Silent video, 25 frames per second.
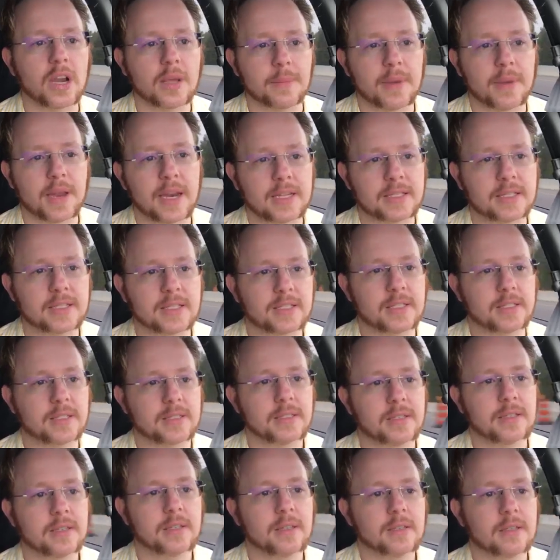minutes,
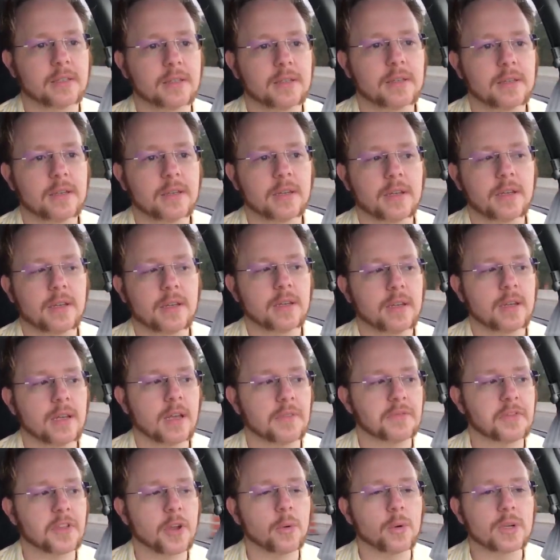if there
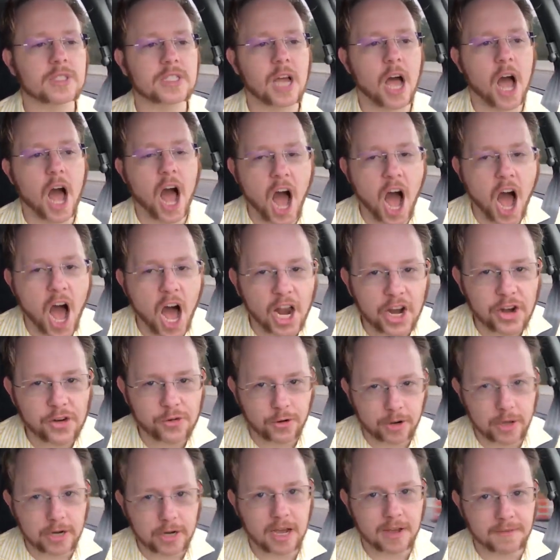was 100
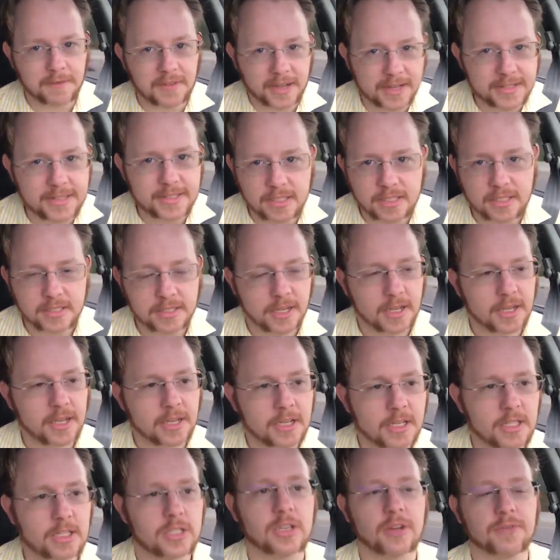of us
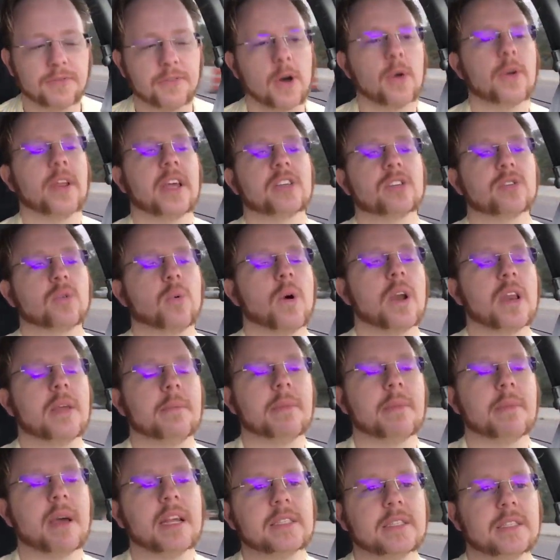devoting 20
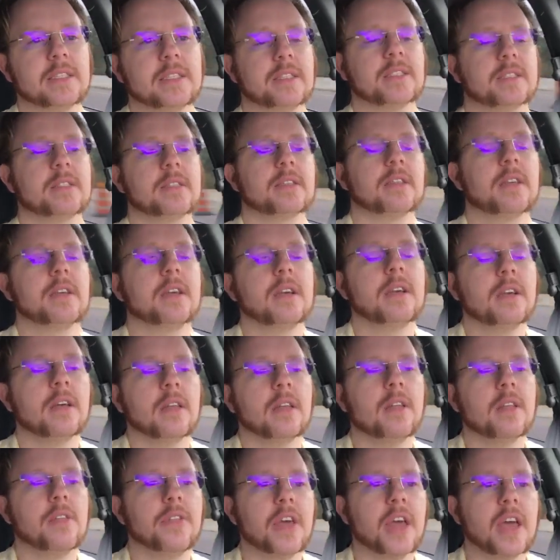minutes,
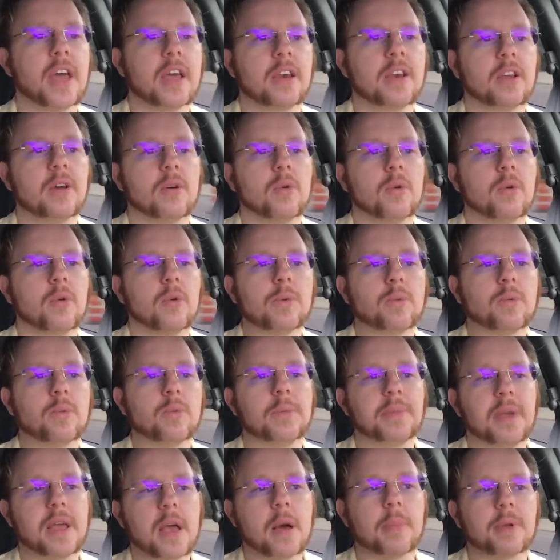then we
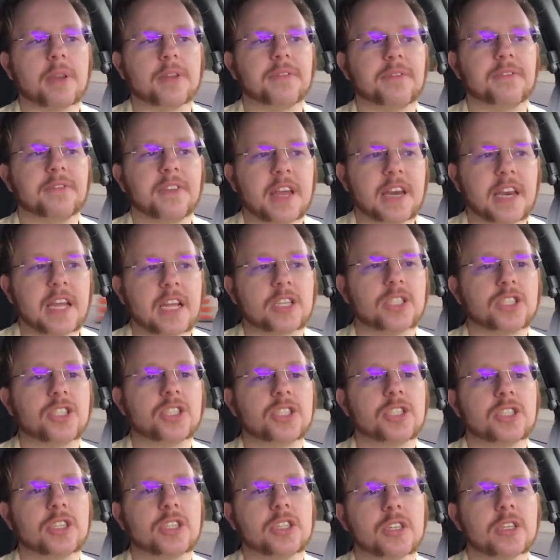would be able to
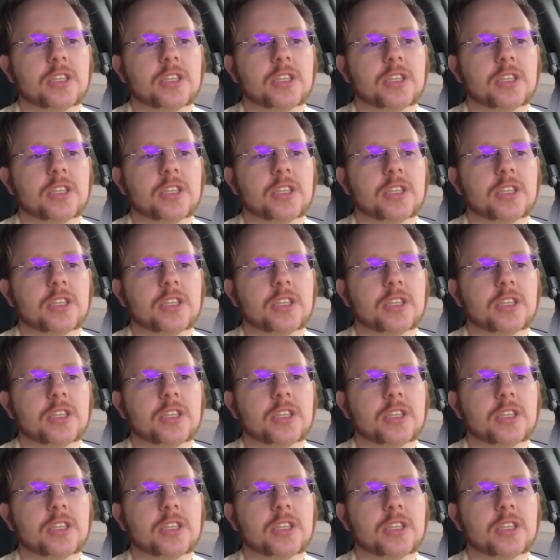finish